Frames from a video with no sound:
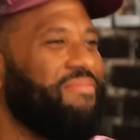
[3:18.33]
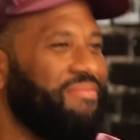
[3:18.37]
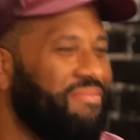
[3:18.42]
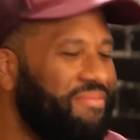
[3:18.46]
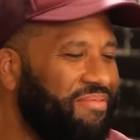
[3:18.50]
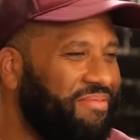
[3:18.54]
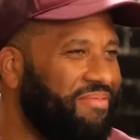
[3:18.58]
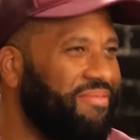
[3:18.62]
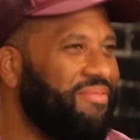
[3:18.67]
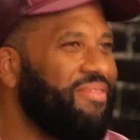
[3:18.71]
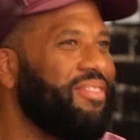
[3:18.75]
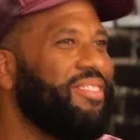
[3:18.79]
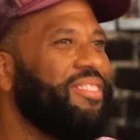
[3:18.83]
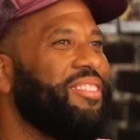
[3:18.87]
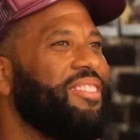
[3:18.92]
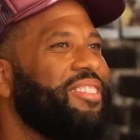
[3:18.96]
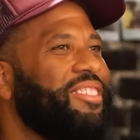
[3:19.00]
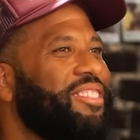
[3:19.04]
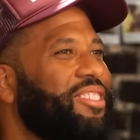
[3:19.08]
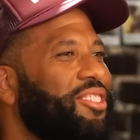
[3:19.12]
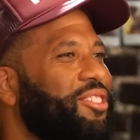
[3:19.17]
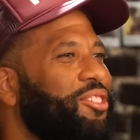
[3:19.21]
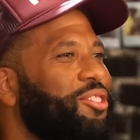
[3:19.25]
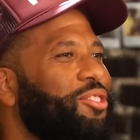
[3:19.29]
Real simple
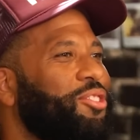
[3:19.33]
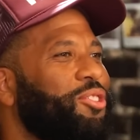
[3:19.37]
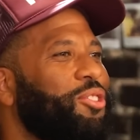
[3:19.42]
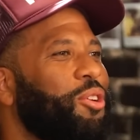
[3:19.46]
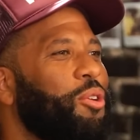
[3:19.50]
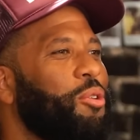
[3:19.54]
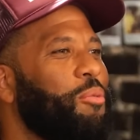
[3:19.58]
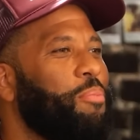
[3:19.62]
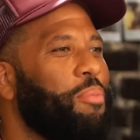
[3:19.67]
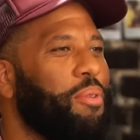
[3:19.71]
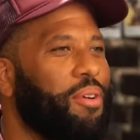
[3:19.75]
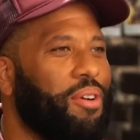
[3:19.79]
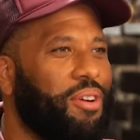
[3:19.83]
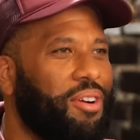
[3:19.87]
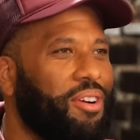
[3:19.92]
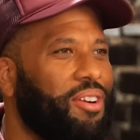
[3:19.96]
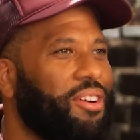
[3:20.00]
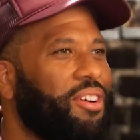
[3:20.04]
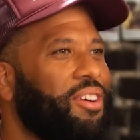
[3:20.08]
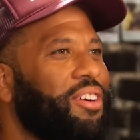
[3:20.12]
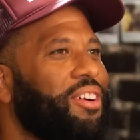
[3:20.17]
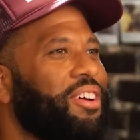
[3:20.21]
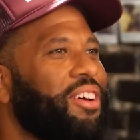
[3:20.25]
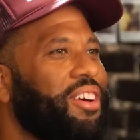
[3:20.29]
progression. That
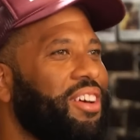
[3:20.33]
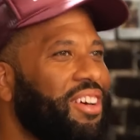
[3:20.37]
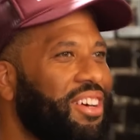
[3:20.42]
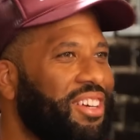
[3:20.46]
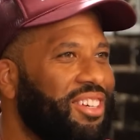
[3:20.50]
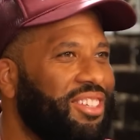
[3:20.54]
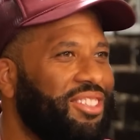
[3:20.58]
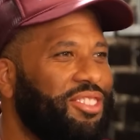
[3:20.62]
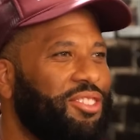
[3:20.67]
was like